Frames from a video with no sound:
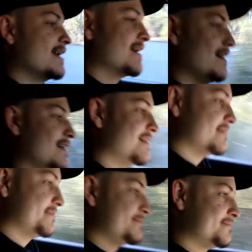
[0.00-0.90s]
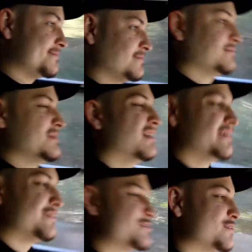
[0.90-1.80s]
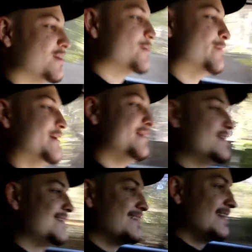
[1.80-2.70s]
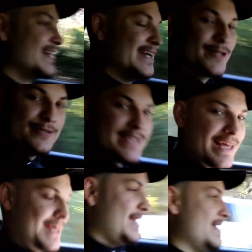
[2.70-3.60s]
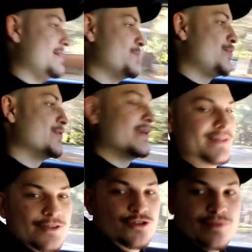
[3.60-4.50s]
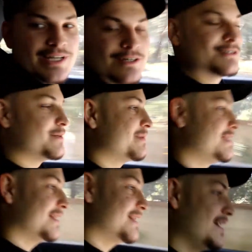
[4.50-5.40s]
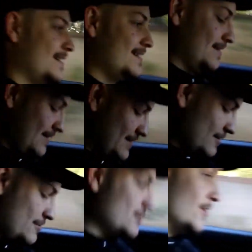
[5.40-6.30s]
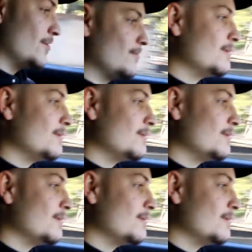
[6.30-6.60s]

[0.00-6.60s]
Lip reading: a little slower. It was like 8.3 or something like that. So